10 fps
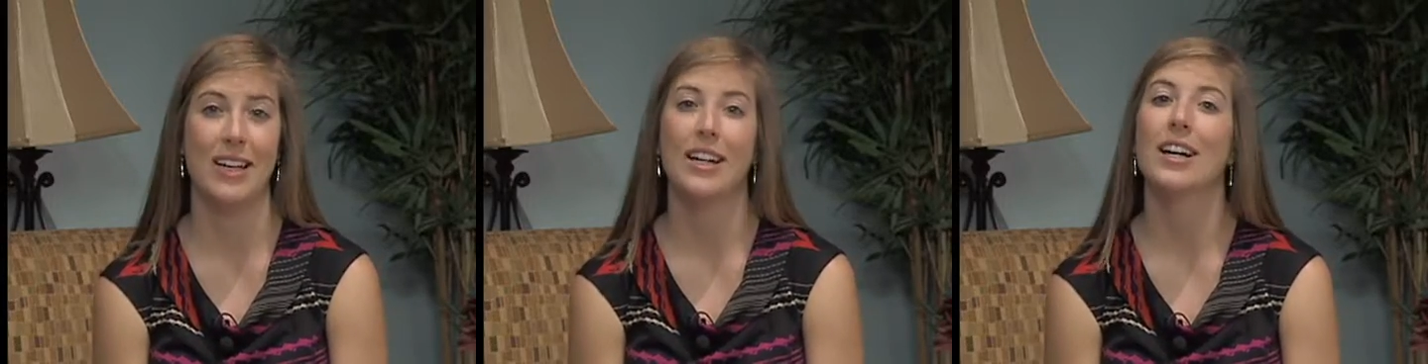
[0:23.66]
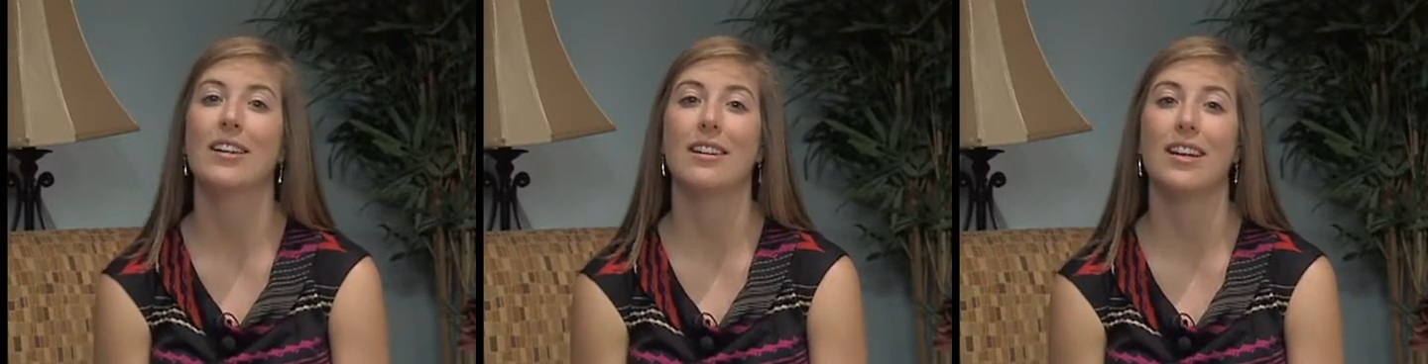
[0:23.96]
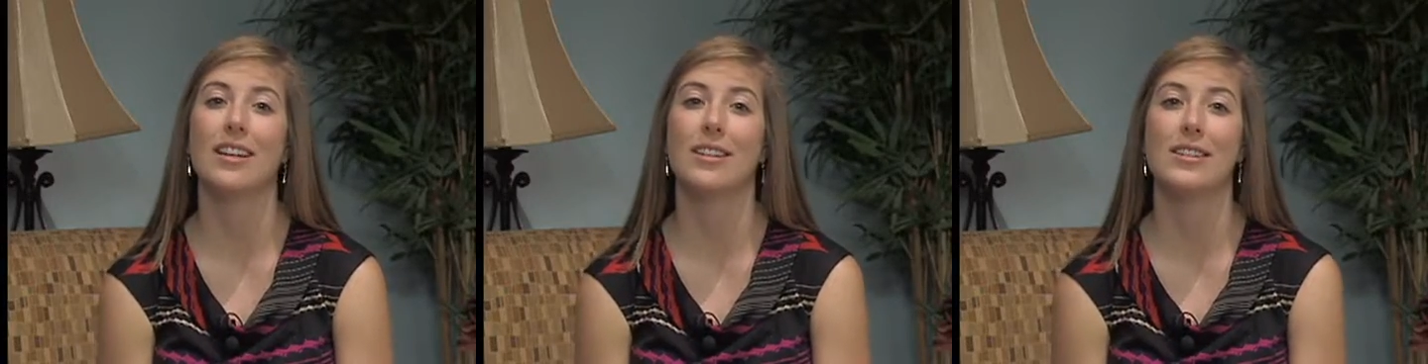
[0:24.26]
Kurt
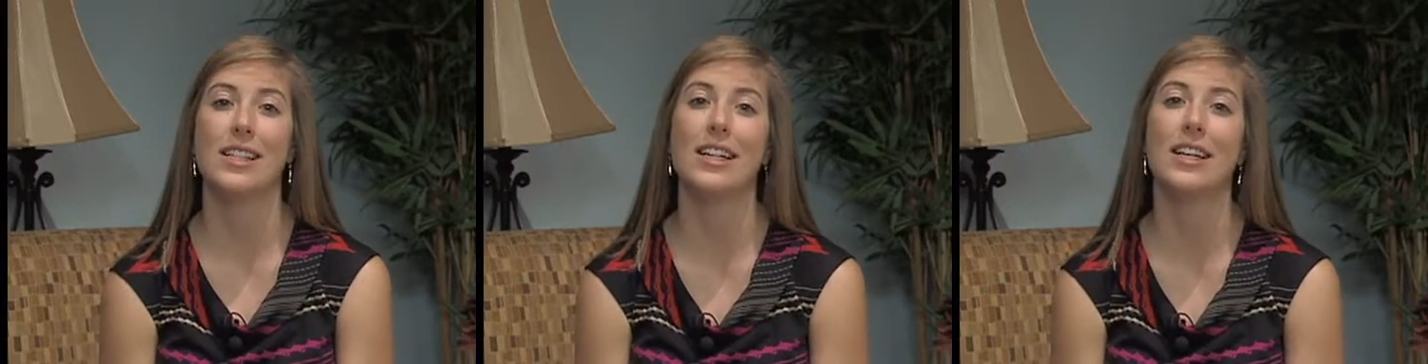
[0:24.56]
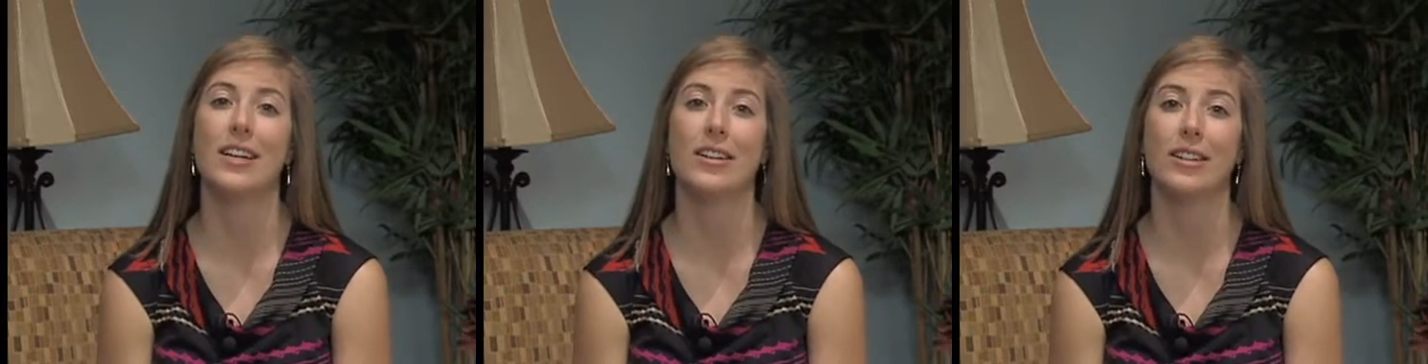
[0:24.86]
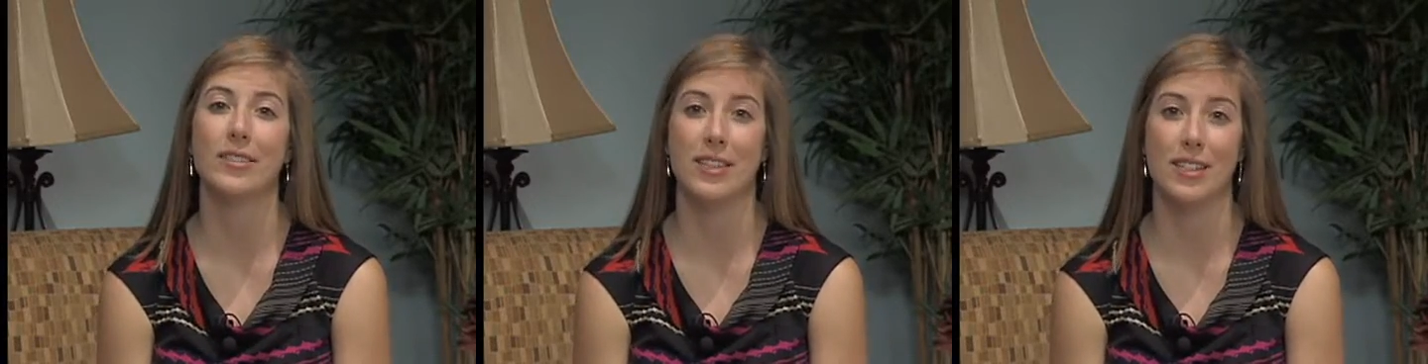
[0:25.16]
Lane, their CEO,
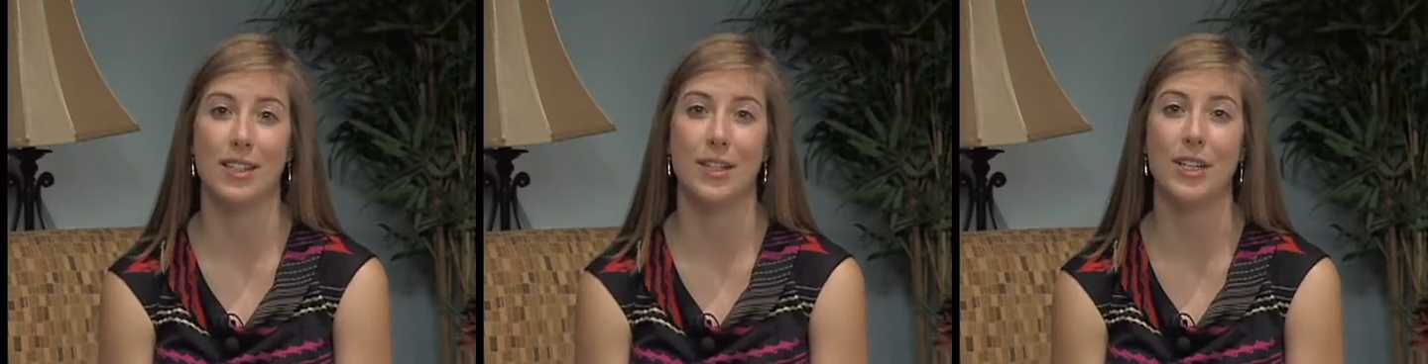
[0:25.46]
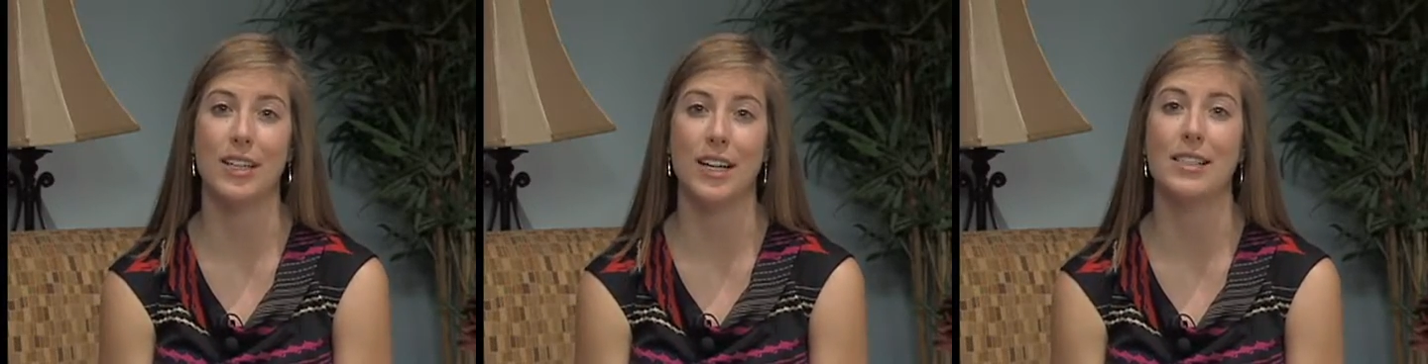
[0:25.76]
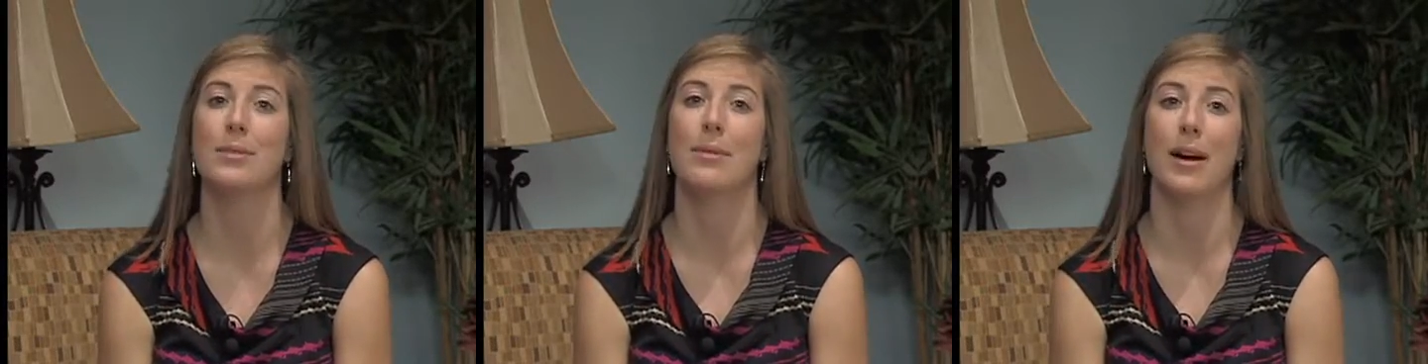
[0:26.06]
gives us a look
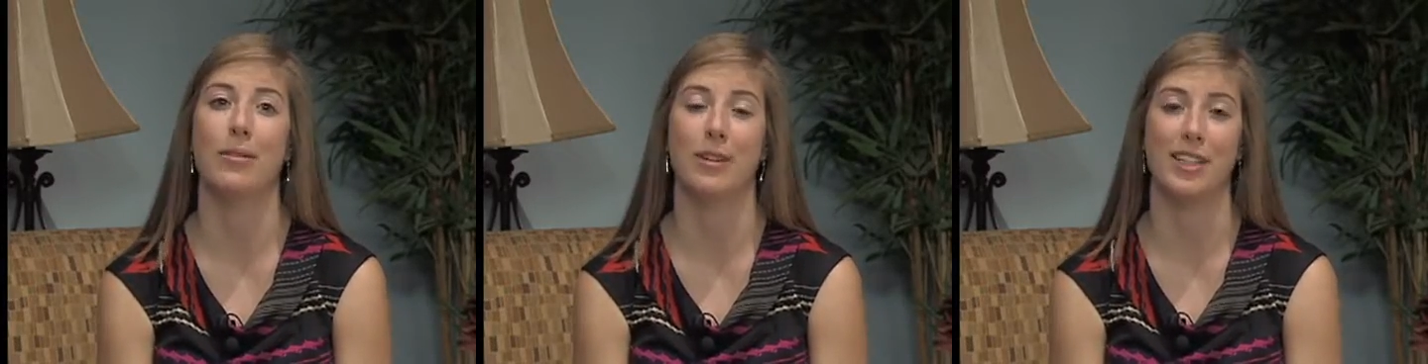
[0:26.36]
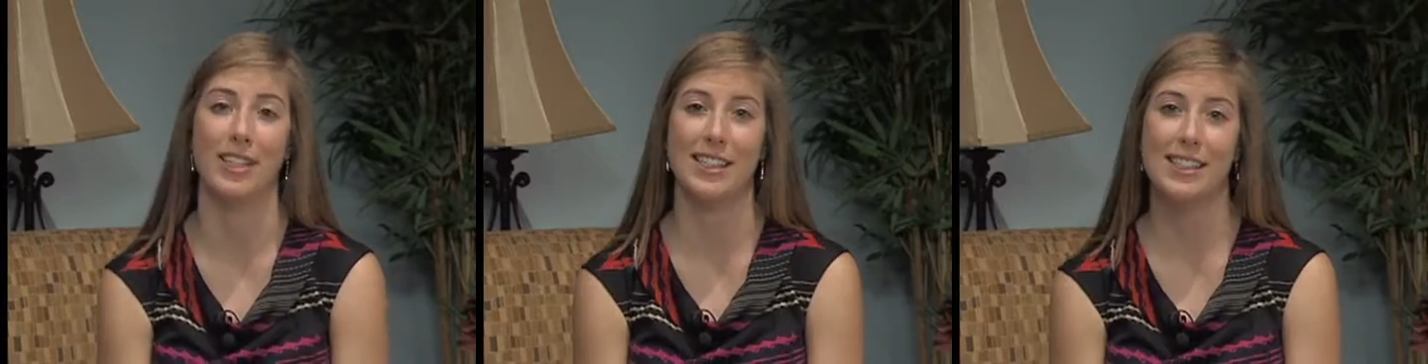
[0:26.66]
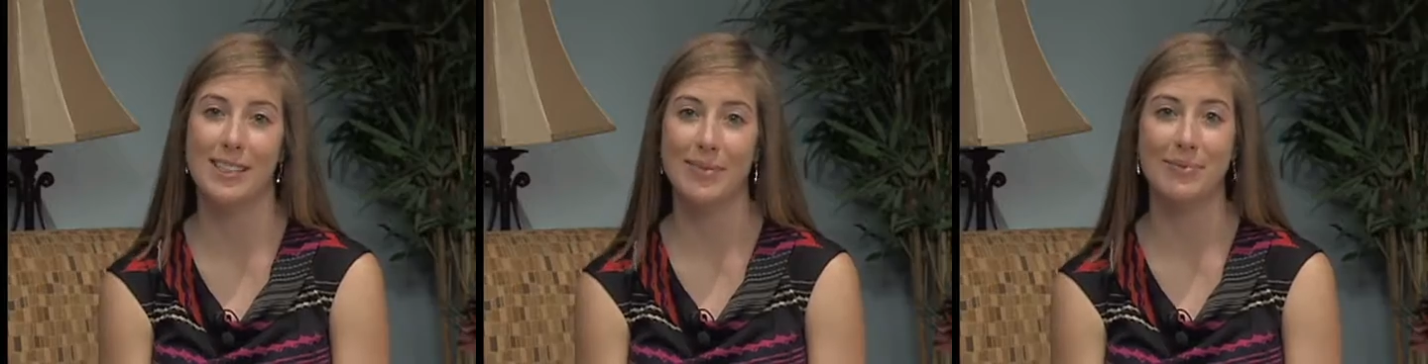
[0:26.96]
into Mount Regis.